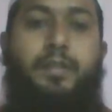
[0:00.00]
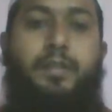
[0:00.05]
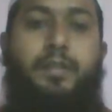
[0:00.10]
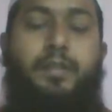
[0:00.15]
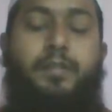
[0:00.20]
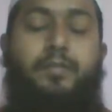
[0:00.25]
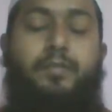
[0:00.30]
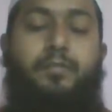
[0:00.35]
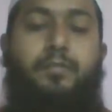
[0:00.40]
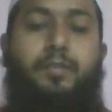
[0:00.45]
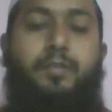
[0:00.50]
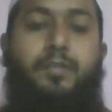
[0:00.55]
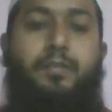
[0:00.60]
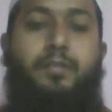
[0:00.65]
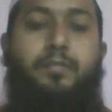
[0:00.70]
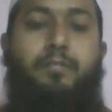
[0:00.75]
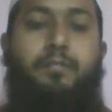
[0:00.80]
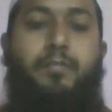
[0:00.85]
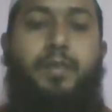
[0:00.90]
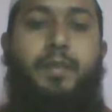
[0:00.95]

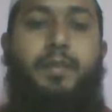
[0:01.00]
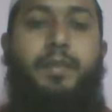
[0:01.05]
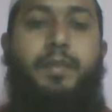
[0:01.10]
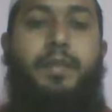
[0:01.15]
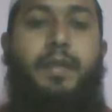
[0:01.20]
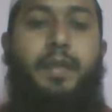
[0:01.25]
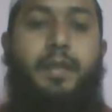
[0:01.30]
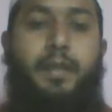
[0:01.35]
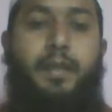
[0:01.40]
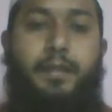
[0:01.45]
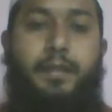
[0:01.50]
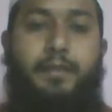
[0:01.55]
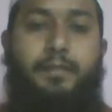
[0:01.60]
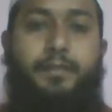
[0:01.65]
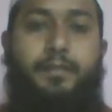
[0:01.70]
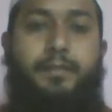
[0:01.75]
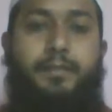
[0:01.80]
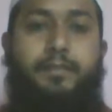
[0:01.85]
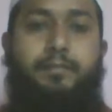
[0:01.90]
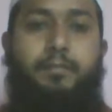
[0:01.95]
actually many
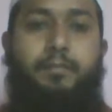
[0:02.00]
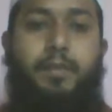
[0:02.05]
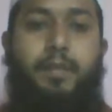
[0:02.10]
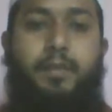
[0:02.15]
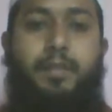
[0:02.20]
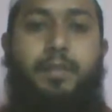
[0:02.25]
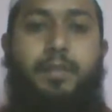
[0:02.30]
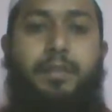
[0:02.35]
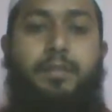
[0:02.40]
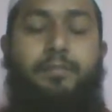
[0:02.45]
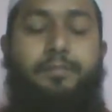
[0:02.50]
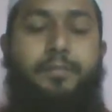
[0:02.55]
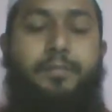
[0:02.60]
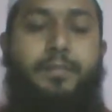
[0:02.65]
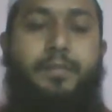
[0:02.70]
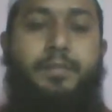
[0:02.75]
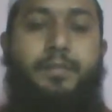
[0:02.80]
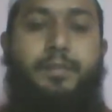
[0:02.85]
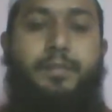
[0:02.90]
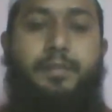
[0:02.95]
ayats, many
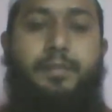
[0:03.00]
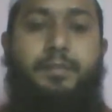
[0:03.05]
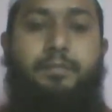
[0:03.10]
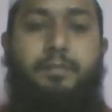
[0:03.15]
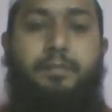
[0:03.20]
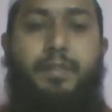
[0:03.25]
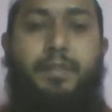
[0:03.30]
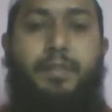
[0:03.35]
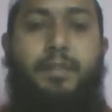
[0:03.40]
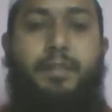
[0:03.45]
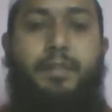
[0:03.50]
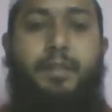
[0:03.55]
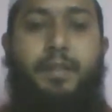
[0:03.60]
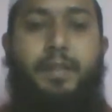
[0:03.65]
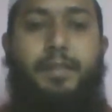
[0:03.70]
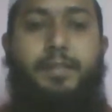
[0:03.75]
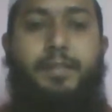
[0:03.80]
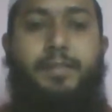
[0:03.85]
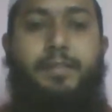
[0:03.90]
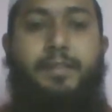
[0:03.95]
verses, many
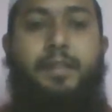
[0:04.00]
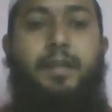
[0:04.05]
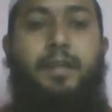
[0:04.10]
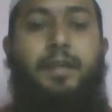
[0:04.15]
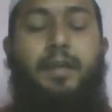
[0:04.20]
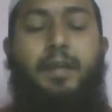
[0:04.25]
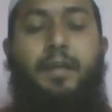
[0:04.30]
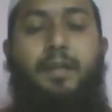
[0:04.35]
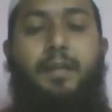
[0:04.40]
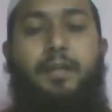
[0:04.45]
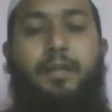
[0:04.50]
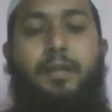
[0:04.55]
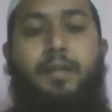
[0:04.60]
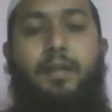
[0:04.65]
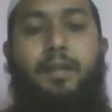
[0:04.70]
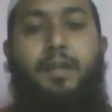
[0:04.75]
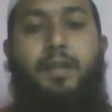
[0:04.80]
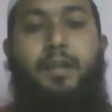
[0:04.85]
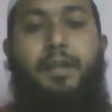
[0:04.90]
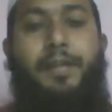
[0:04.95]
lines are
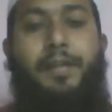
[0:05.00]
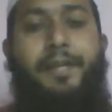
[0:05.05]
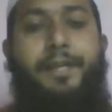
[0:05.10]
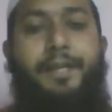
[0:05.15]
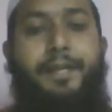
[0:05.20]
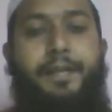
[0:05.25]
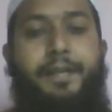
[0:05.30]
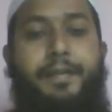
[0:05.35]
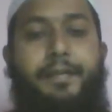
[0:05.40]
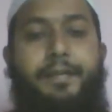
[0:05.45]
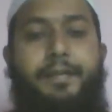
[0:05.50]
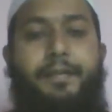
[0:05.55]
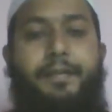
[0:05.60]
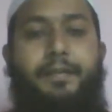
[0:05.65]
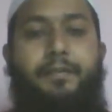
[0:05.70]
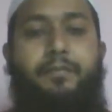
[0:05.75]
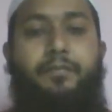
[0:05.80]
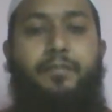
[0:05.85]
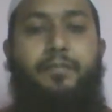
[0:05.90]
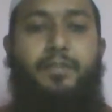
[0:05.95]

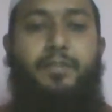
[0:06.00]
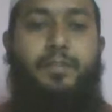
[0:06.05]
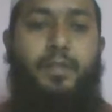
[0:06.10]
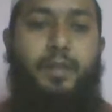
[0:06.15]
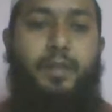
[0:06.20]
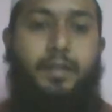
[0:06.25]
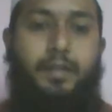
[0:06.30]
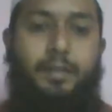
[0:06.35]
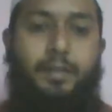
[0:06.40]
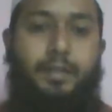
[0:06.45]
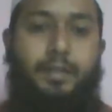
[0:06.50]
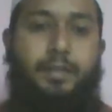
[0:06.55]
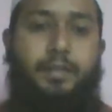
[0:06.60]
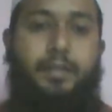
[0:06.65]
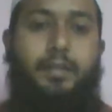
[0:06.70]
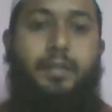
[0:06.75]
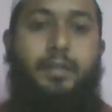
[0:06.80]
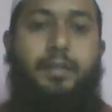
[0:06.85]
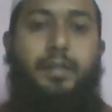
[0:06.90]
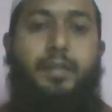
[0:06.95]
indicating to study
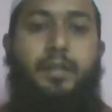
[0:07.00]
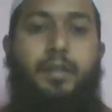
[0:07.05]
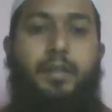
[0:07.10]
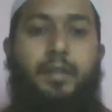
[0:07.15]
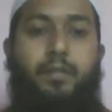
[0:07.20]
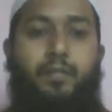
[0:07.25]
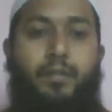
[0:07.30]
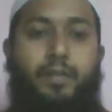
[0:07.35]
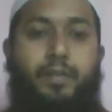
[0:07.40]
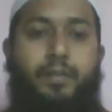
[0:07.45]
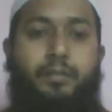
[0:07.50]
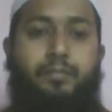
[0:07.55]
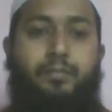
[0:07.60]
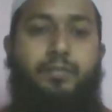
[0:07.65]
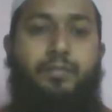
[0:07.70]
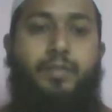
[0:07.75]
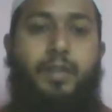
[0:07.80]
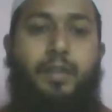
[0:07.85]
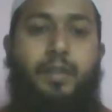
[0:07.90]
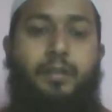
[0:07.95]
according to
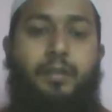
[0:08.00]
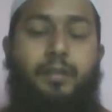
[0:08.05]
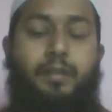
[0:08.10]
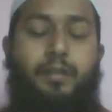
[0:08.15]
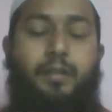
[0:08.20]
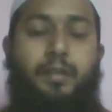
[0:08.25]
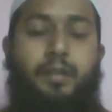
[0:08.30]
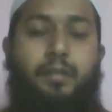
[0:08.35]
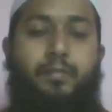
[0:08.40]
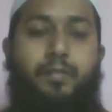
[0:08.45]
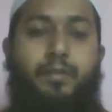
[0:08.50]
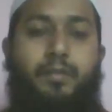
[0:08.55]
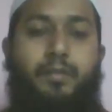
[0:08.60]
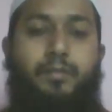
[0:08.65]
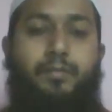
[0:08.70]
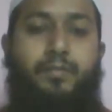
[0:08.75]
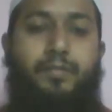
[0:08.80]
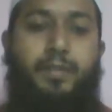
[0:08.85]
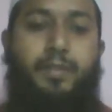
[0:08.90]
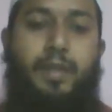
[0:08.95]

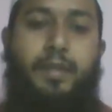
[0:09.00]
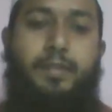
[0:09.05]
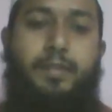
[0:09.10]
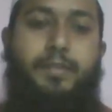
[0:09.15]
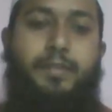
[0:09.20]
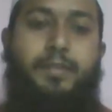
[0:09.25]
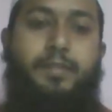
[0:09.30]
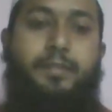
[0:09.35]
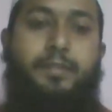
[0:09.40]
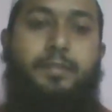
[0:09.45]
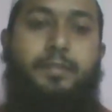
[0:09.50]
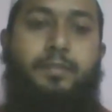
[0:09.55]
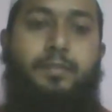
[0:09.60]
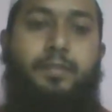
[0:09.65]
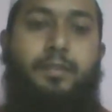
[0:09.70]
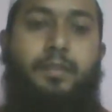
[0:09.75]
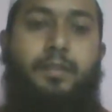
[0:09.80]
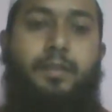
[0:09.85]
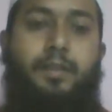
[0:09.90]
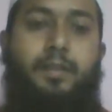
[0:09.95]
science.
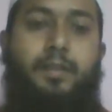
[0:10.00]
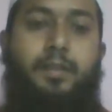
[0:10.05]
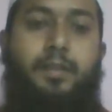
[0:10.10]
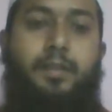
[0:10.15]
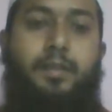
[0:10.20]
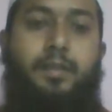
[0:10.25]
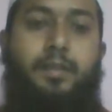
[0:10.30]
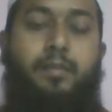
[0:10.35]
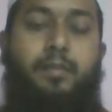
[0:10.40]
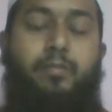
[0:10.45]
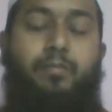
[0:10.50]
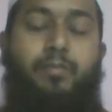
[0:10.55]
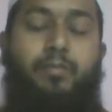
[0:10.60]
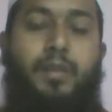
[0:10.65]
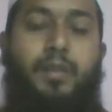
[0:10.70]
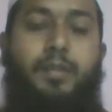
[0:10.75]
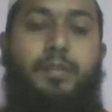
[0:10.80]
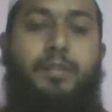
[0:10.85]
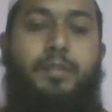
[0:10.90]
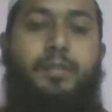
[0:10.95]
They are
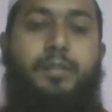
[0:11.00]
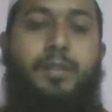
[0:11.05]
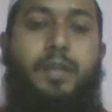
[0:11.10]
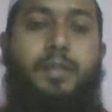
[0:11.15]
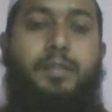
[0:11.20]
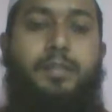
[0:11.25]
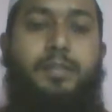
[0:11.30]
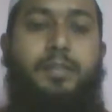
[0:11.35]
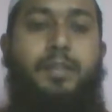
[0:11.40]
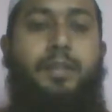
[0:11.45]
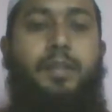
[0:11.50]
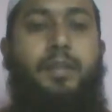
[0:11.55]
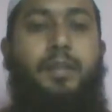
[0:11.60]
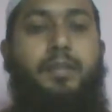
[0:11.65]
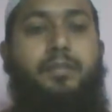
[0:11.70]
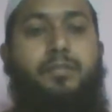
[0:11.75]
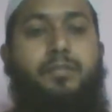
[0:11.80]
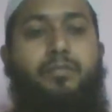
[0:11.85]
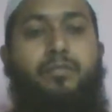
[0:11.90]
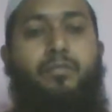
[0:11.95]
Quran is asking
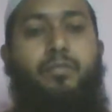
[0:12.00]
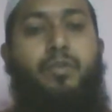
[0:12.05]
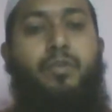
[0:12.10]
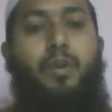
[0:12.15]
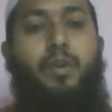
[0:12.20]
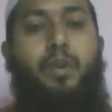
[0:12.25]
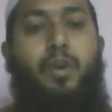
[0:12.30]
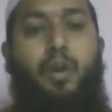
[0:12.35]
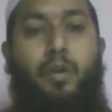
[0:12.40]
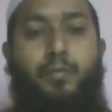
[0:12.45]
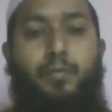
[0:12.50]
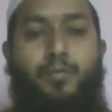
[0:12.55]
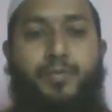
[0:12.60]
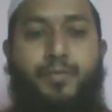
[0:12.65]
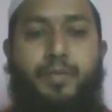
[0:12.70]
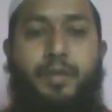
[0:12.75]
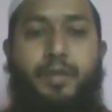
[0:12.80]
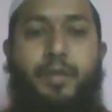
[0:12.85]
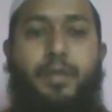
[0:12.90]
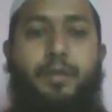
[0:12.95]
us to
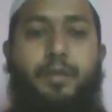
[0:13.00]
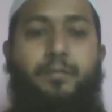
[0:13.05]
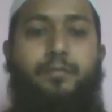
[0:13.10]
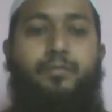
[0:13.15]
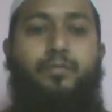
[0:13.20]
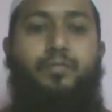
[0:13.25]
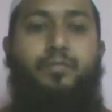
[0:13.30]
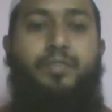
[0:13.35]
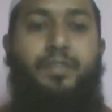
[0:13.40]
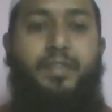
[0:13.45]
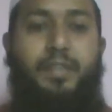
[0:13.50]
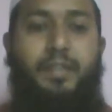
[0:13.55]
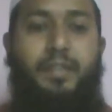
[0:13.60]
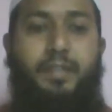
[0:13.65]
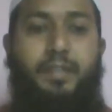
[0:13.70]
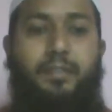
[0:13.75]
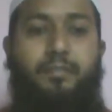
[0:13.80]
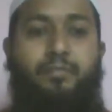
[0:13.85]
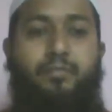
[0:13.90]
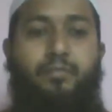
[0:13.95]
observe, to
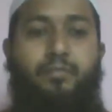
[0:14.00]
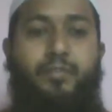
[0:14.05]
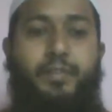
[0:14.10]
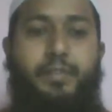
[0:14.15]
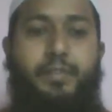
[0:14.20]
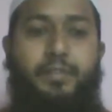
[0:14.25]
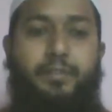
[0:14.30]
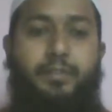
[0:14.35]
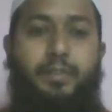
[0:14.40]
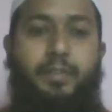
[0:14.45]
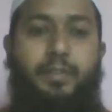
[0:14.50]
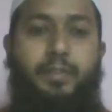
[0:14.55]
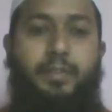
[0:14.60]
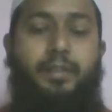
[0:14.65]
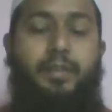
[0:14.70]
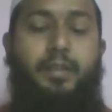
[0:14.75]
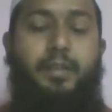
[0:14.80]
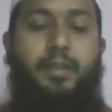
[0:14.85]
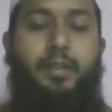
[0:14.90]
think, to reasoning.